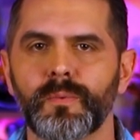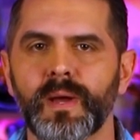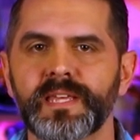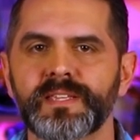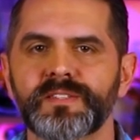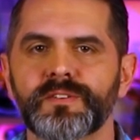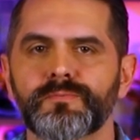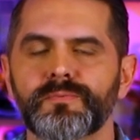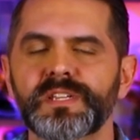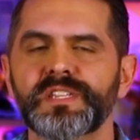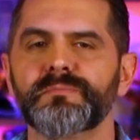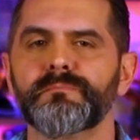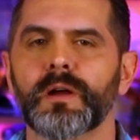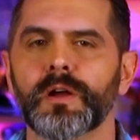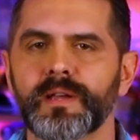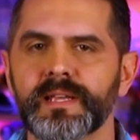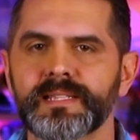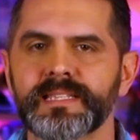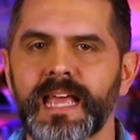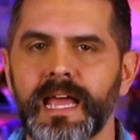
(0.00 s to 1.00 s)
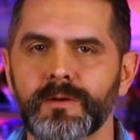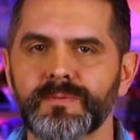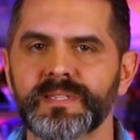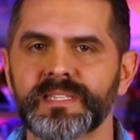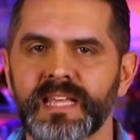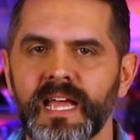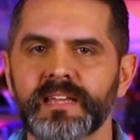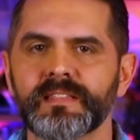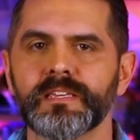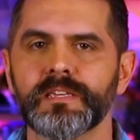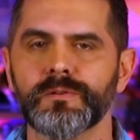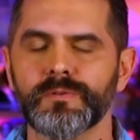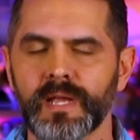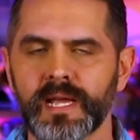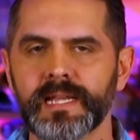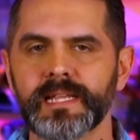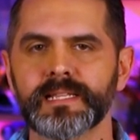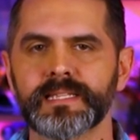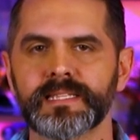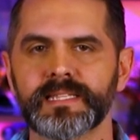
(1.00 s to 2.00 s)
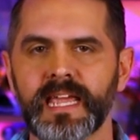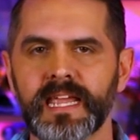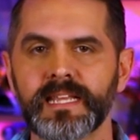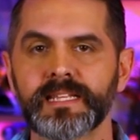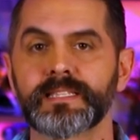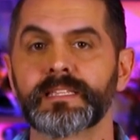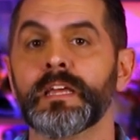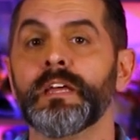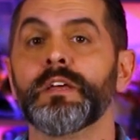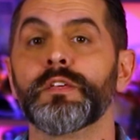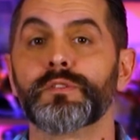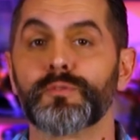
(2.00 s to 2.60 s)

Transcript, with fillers: ways to reach markets outside the United States,